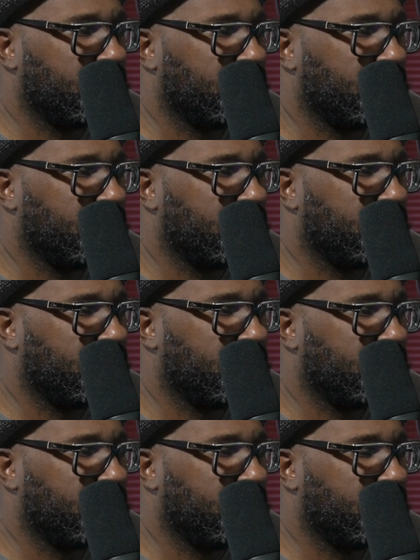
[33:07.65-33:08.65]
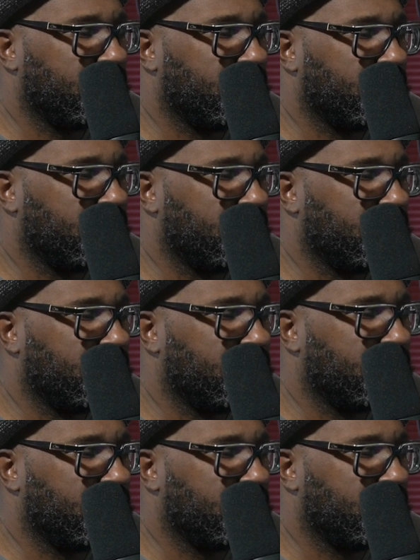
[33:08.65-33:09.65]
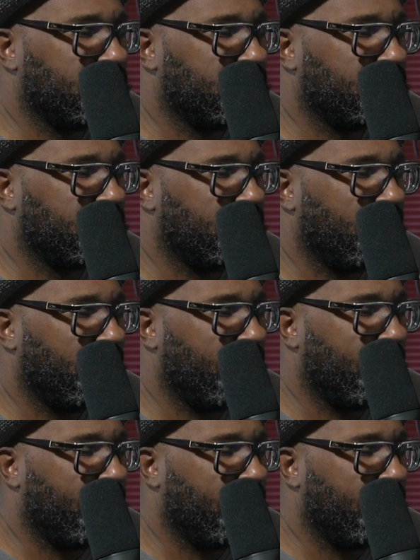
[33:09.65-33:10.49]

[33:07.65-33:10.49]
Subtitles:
[no speech]